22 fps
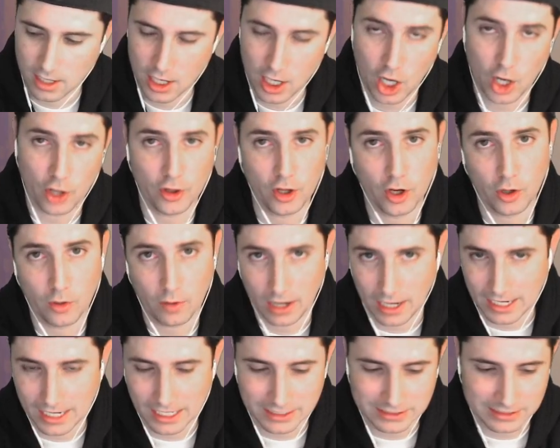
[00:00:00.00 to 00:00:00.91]
Although,
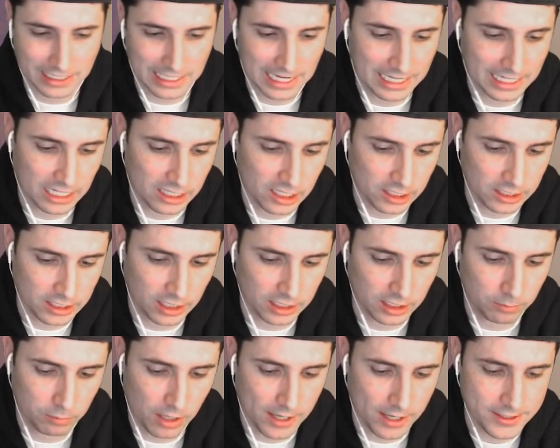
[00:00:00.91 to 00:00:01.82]
I gotta say, I got lucky on the
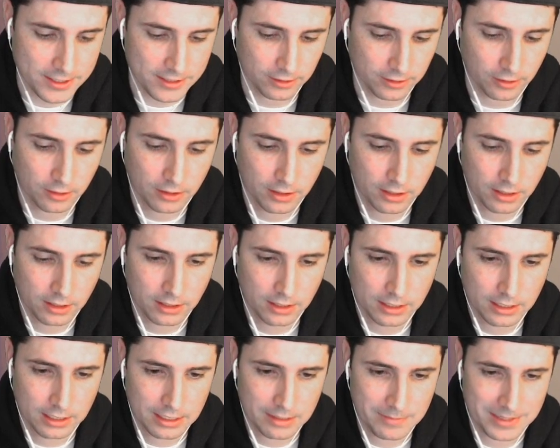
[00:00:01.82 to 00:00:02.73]
block too
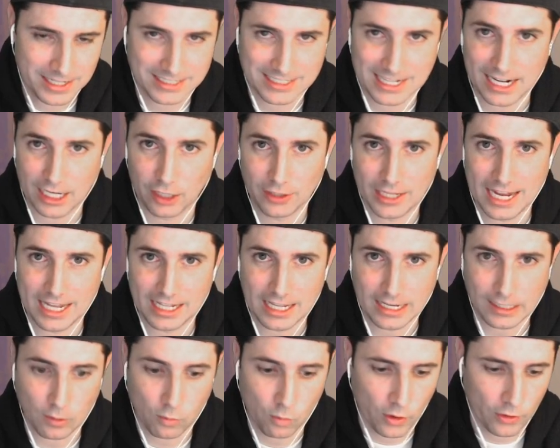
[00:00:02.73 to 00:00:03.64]
because I only had
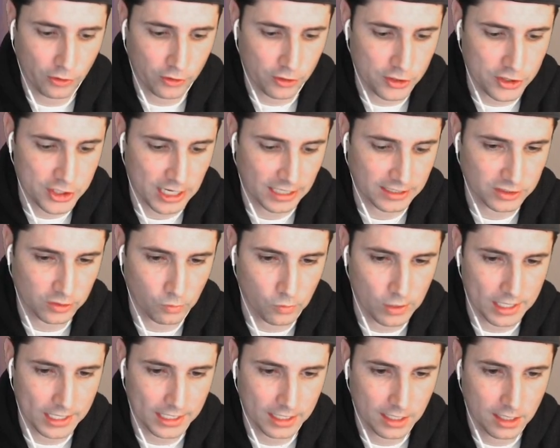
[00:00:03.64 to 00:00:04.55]
like a 1/3 chance of
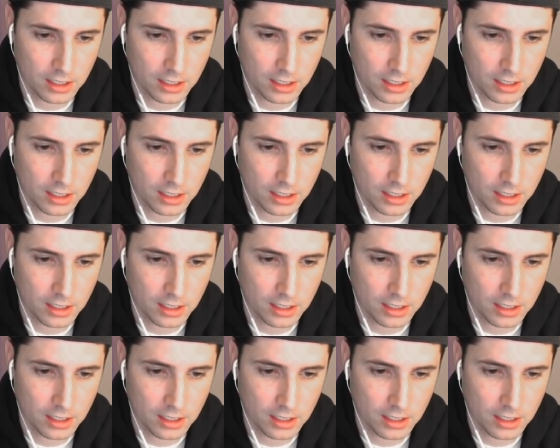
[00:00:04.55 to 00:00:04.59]
winning.